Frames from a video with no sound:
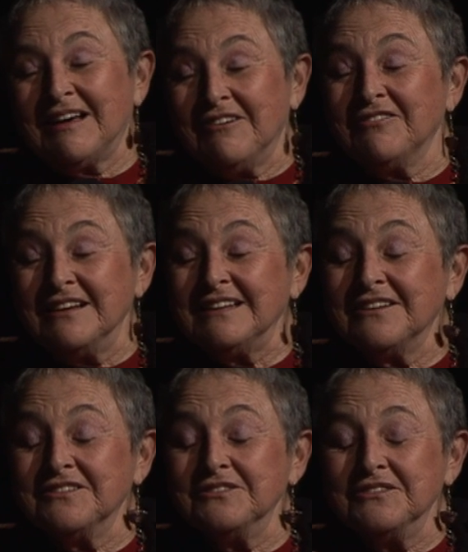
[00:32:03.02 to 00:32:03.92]
I'll find
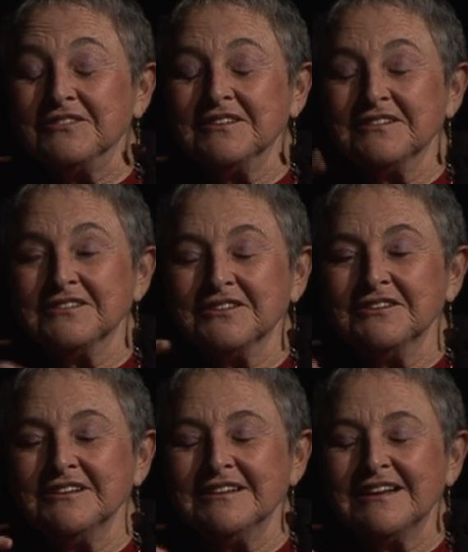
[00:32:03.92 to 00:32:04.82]
out soon if this is a
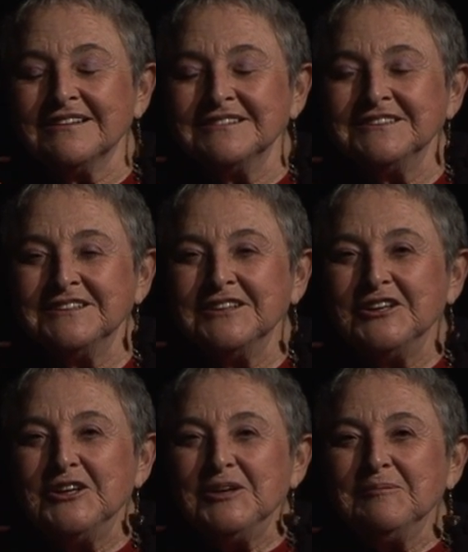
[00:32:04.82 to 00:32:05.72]
good analogy,
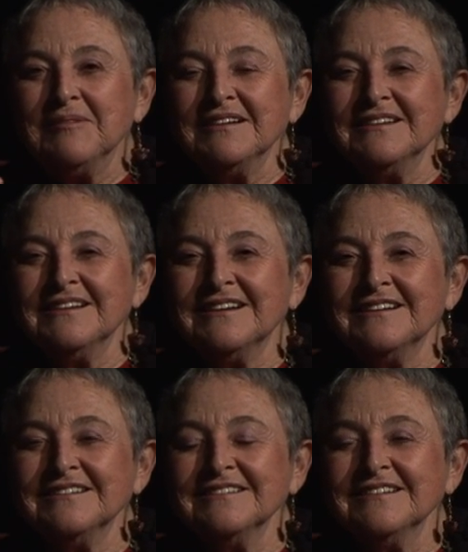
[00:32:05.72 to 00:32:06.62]
but
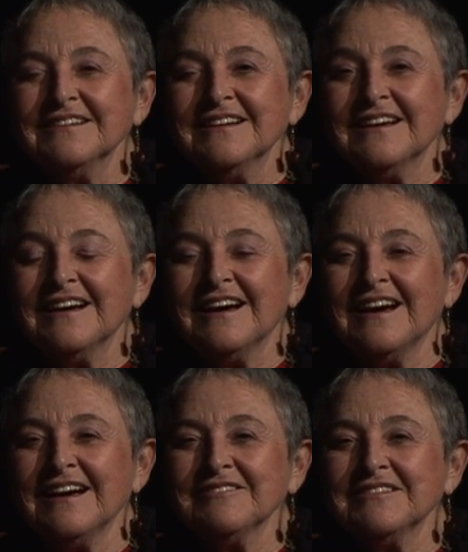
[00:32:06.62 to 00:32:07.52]

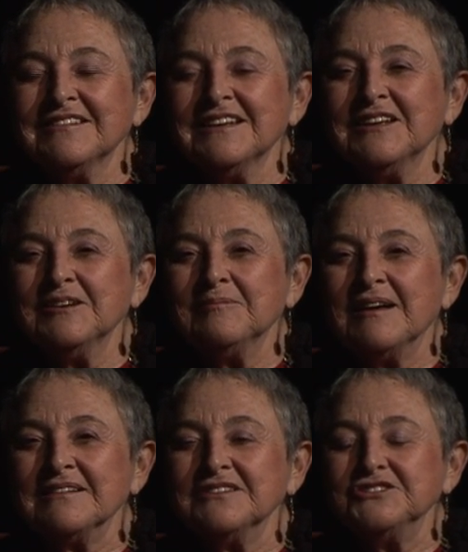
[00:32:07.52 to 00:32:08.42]
I was thinking
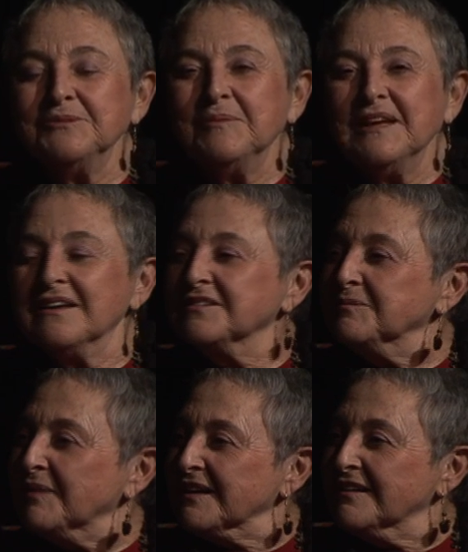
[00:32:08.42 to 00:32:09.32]
about the
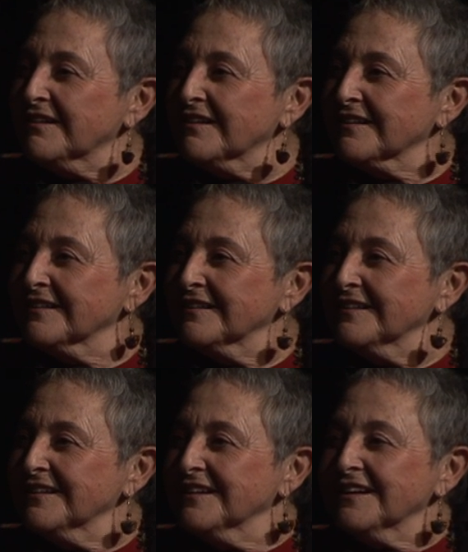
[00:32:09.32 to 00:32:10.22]
GPS in my car.
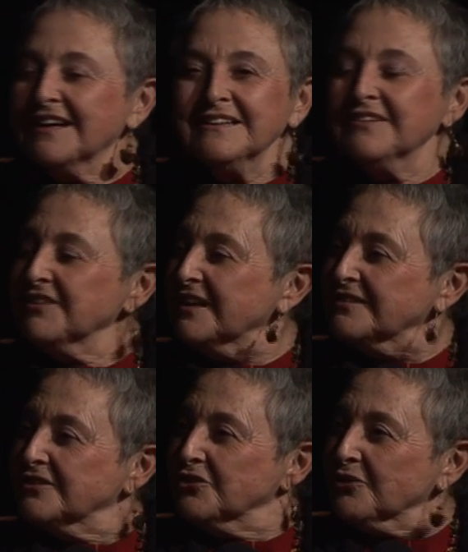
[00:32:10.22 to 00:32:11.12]
It never
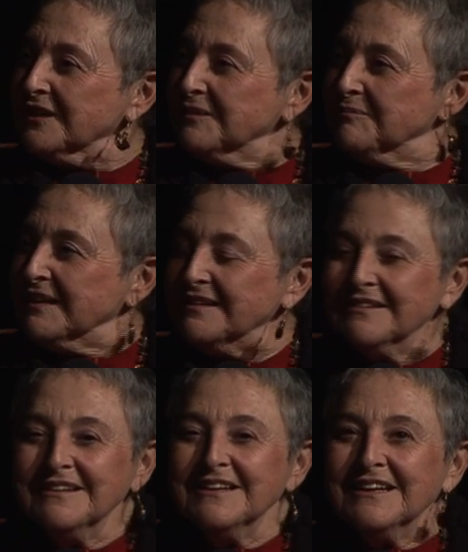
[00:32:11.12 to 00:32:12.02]
gets annoyed at
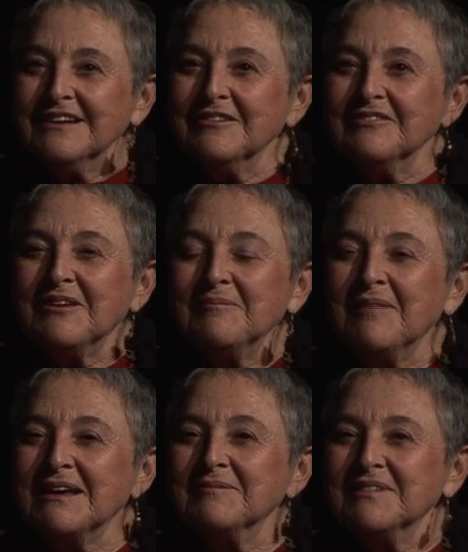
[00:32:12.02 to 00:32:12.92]
me. If I
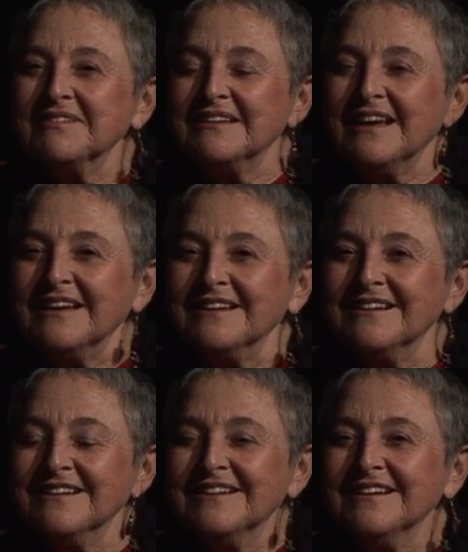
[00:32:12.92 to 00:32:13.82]
make a
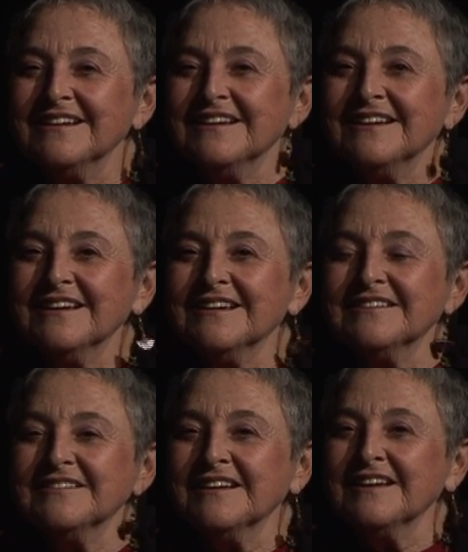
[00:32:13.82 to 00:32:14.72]
mistake,
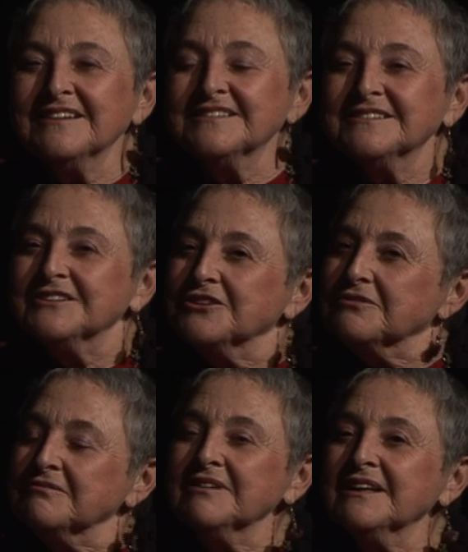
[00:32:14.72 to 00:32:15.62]
it says,
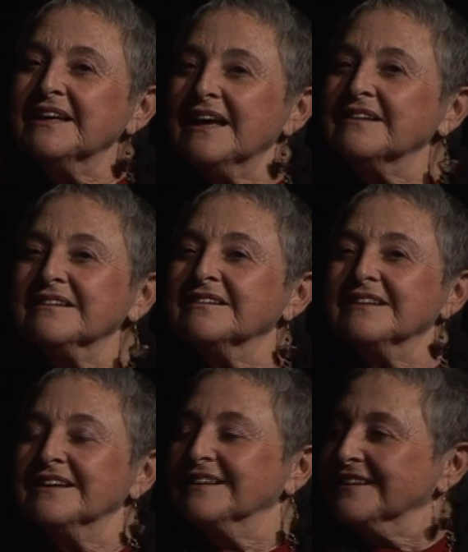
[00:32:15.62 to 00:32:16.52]

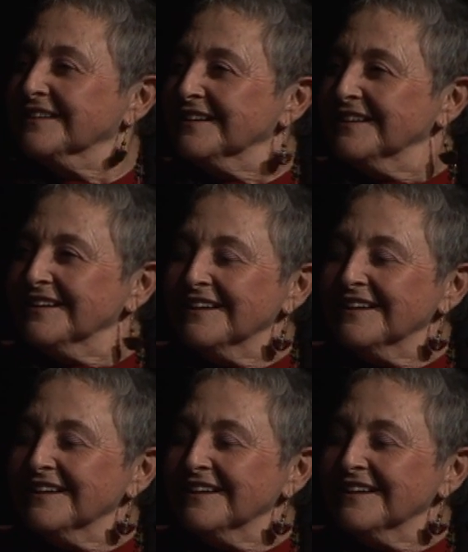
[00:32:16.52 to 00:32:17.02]
recalculating.